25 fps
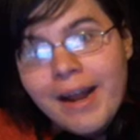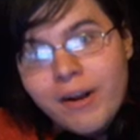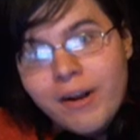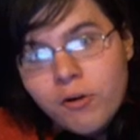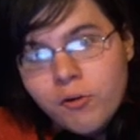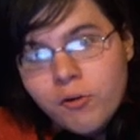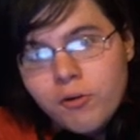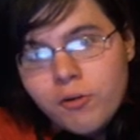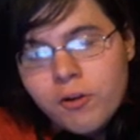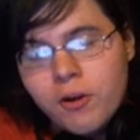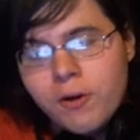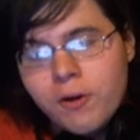
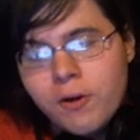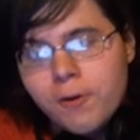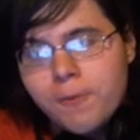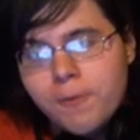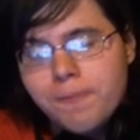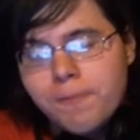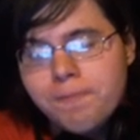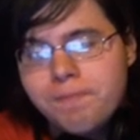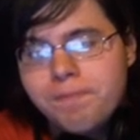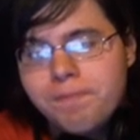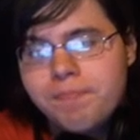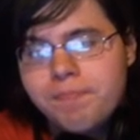don't know.
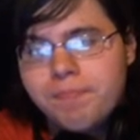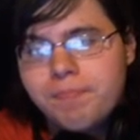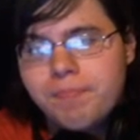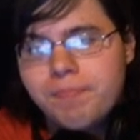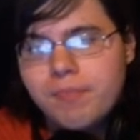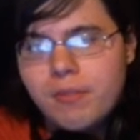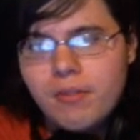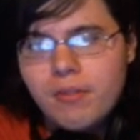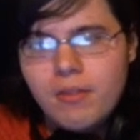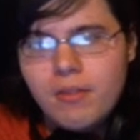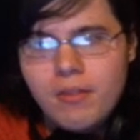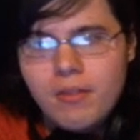
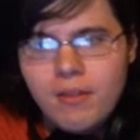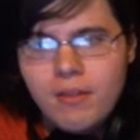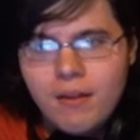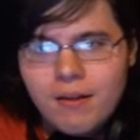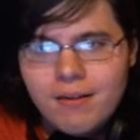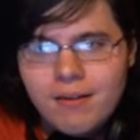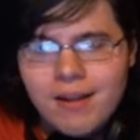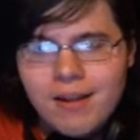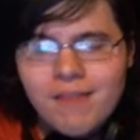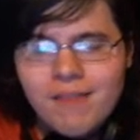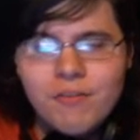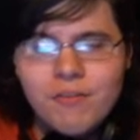
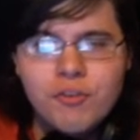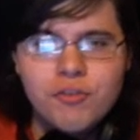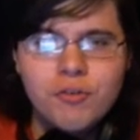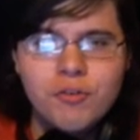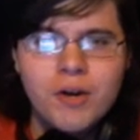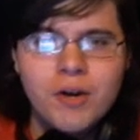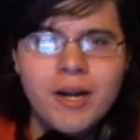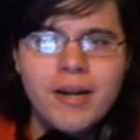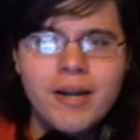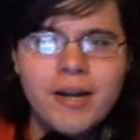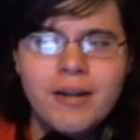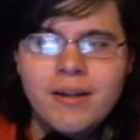Never
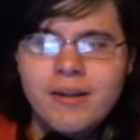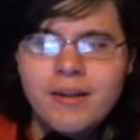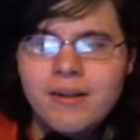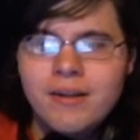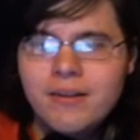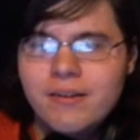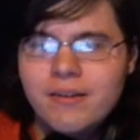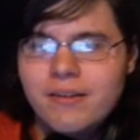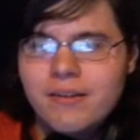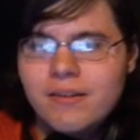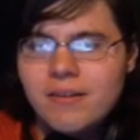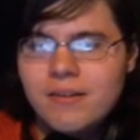tried it,
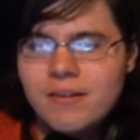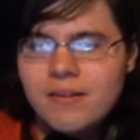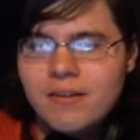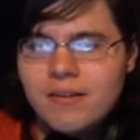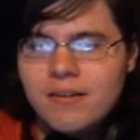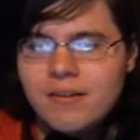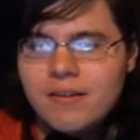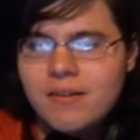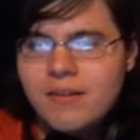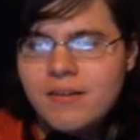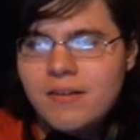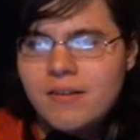
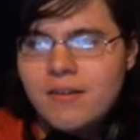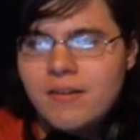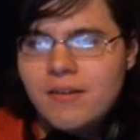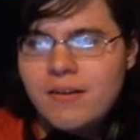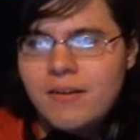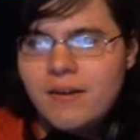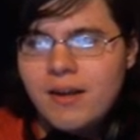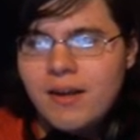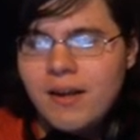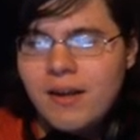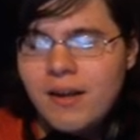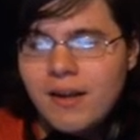
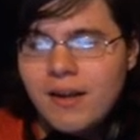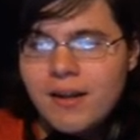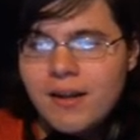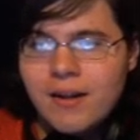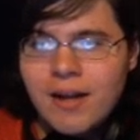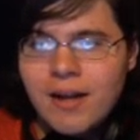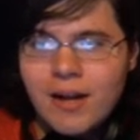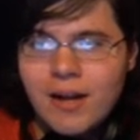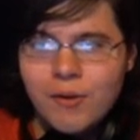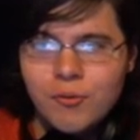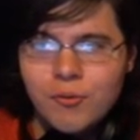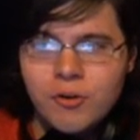and
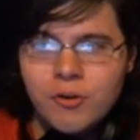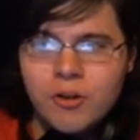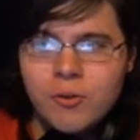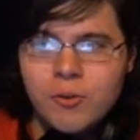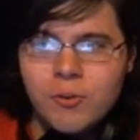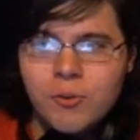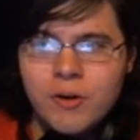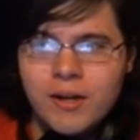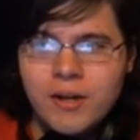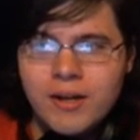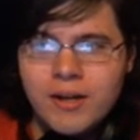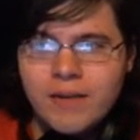I really
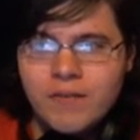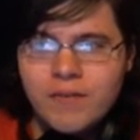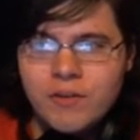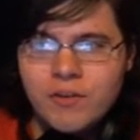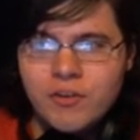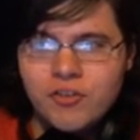want to give it a